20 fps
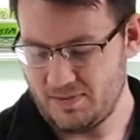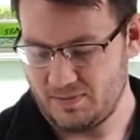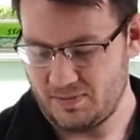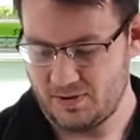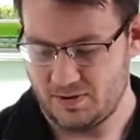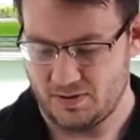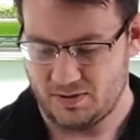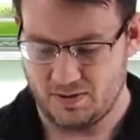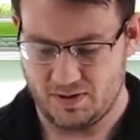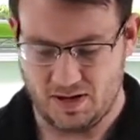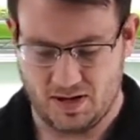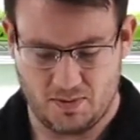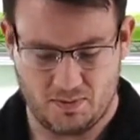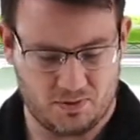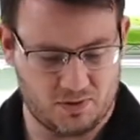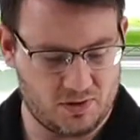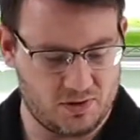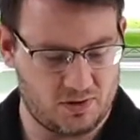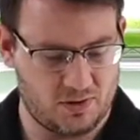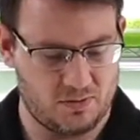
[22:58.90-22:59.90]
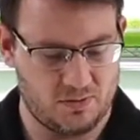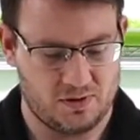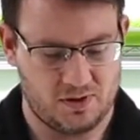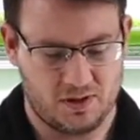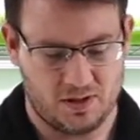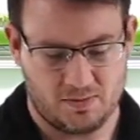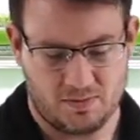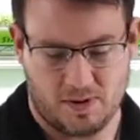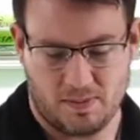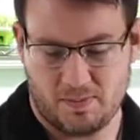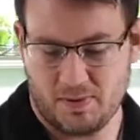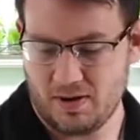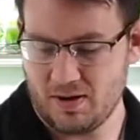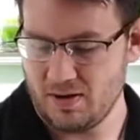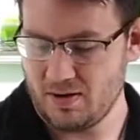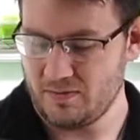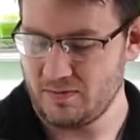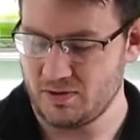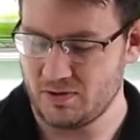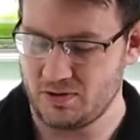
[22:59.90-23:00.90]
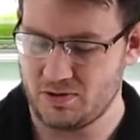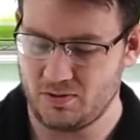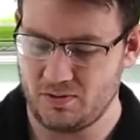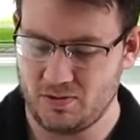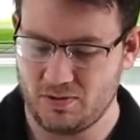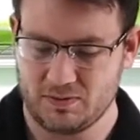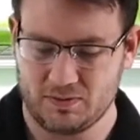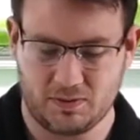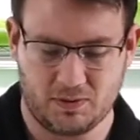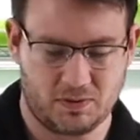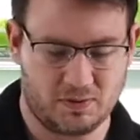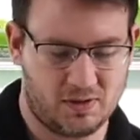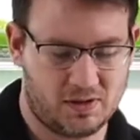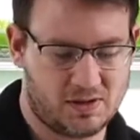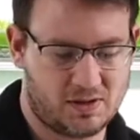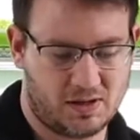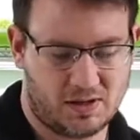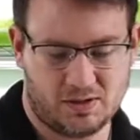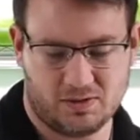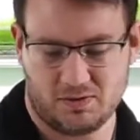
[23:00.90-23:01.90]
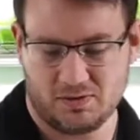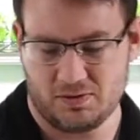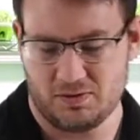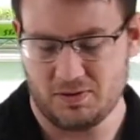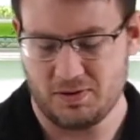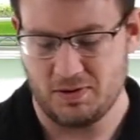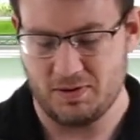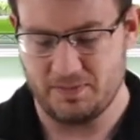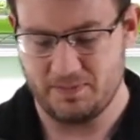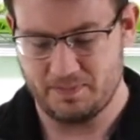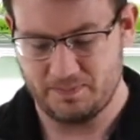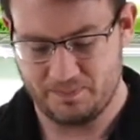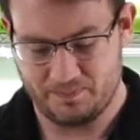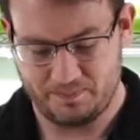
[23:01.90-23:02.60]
So again, we're just loosening them up here. We'll just do this for 30 seconds or so.